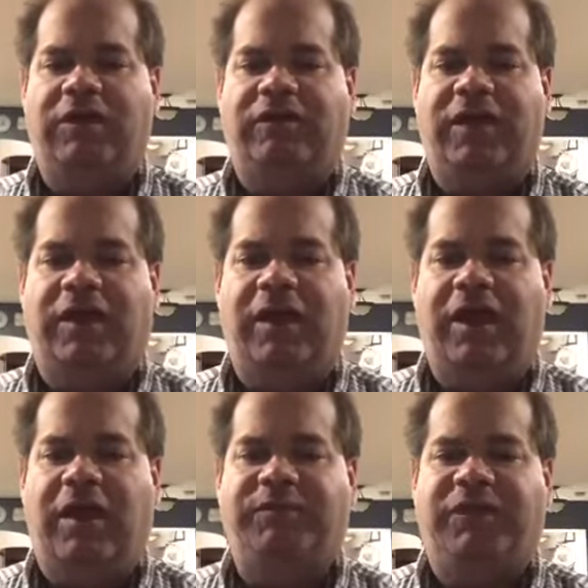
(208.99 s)
is kicking
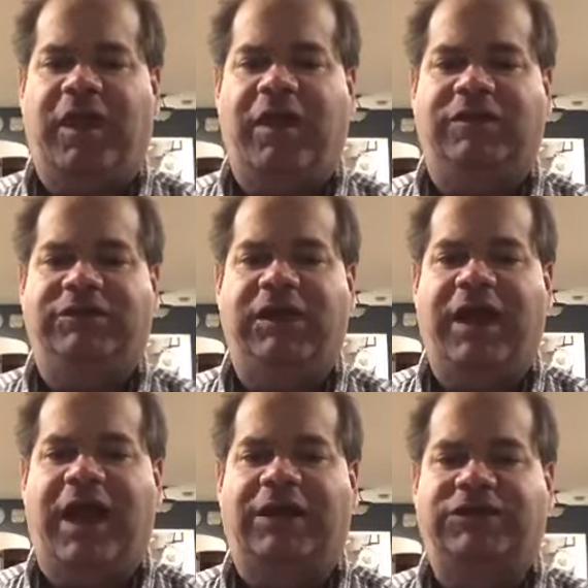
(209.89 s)
up sales a
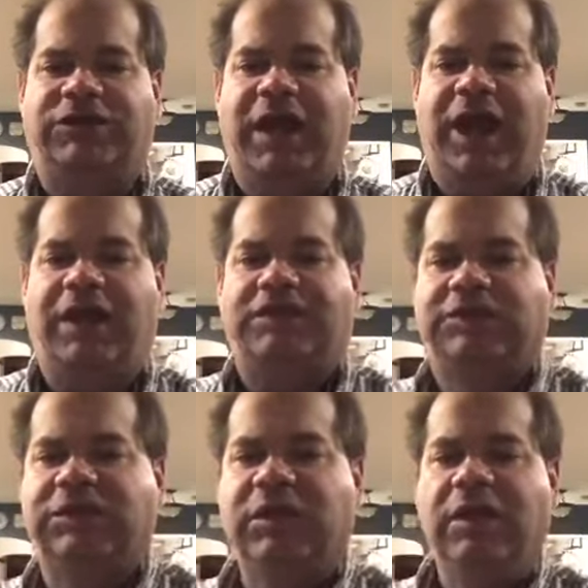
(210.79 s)
notch. Nice.